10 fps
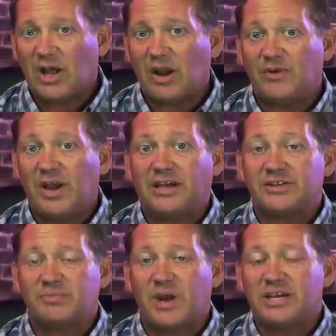Got a lot of
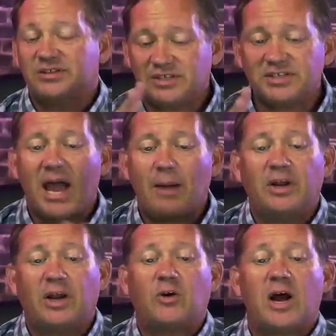vacant space. This is
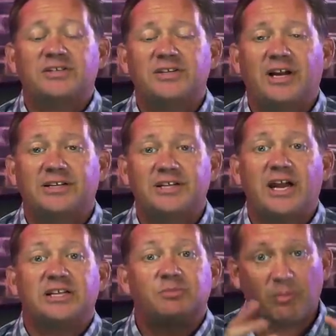happening across the United
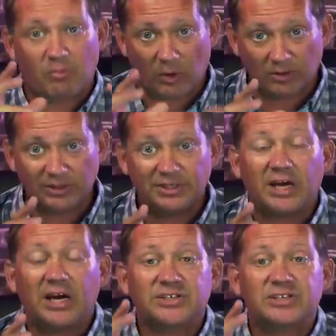States, but
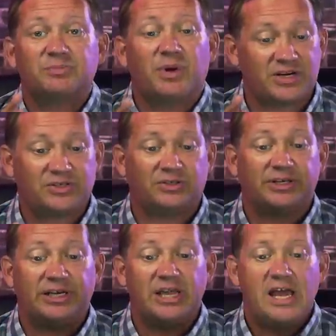Portland
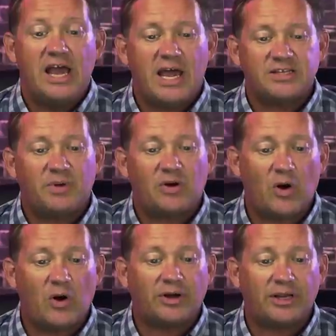especially has been
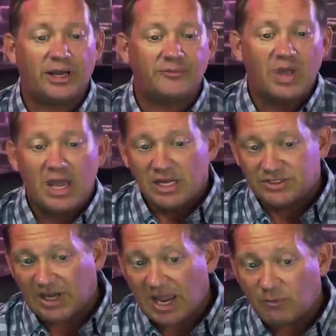hard hit.
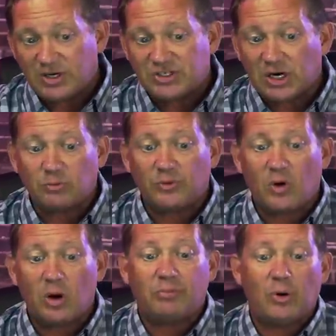Today, we shared
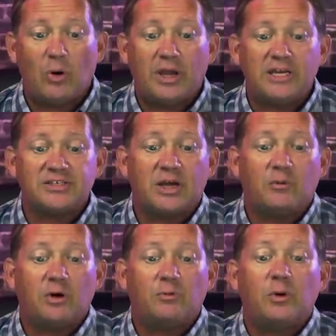with our employees
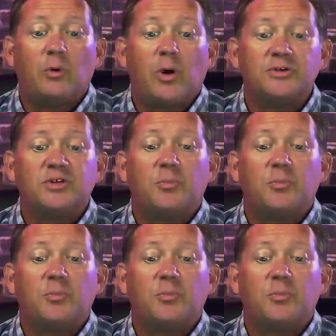that we will